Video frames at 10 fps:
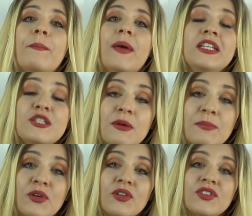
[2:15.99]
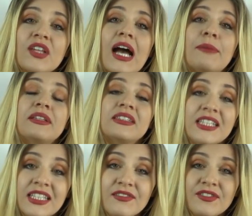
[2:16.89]
management because I
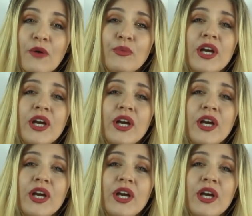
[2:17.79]
believe that